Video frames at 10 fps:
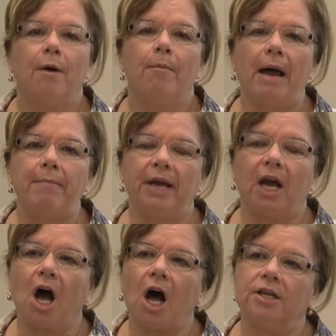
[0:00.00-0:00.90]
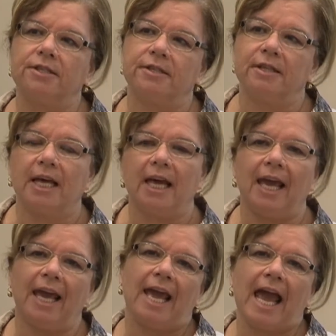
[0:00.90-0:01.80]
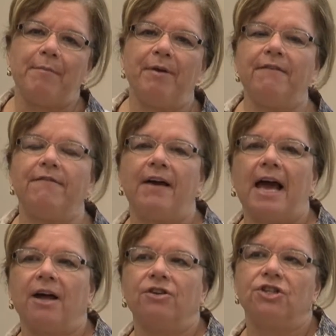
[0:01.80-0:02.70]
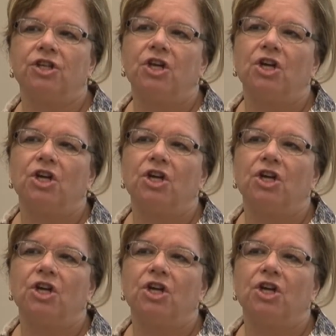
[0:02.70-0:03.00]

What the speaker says: but because he had been found